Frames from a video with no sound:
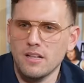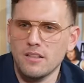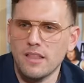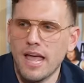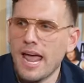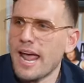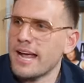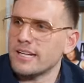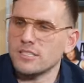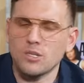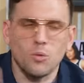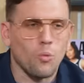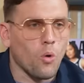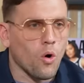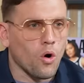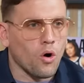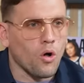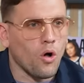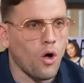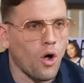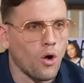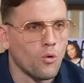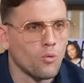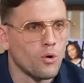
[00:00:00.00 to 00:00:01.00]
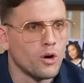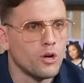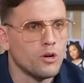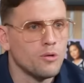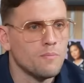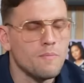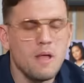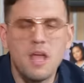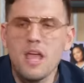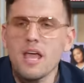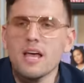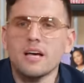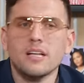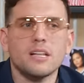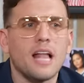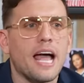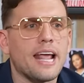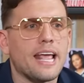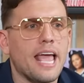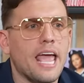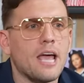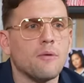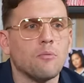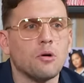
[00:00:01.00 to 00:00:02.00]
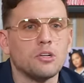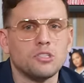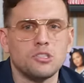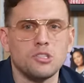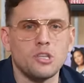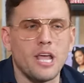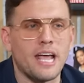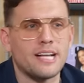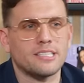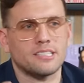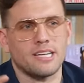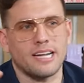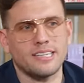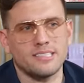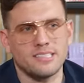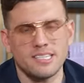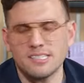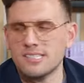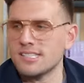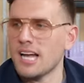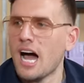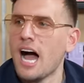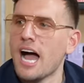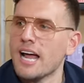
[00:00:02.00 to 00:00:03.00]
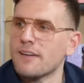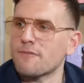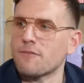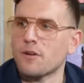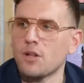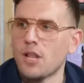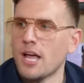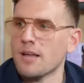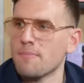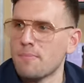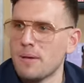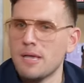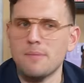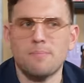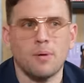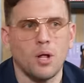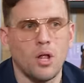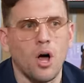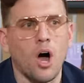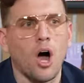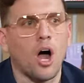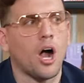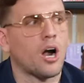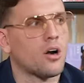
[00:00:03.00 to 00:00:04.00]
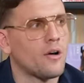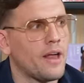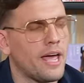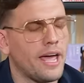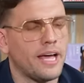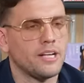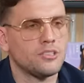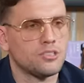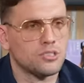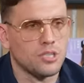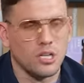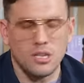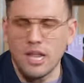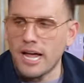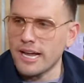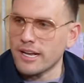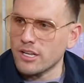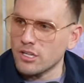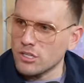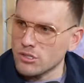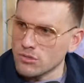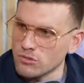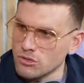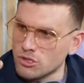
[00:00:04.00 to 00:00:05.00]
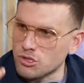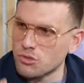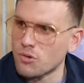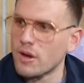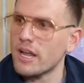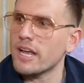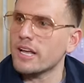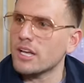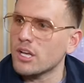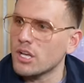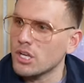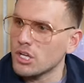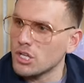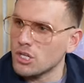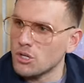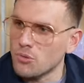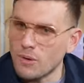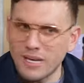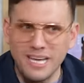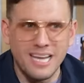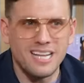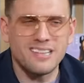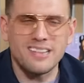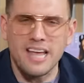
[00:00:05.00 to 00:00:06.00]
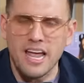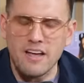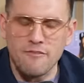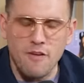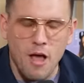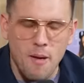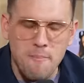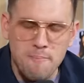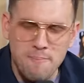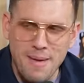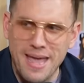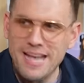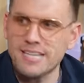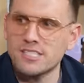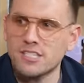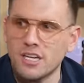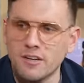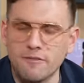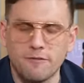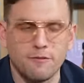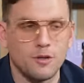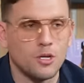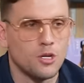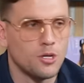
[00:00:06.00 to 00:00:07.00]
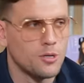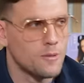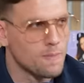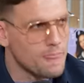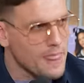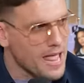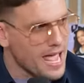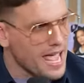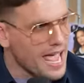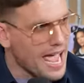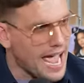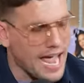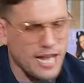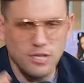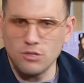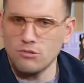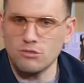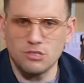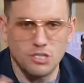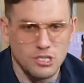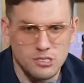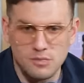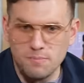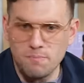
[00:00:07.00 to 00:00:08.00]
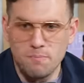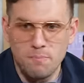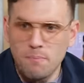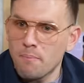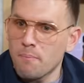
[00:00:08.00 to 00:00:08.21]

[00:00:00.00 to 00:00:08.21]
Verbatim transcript: the Andy Warhol room. Yeah. Like it was, it's like designed for like people our age to like you drink, you eat, they have amazing food, and you just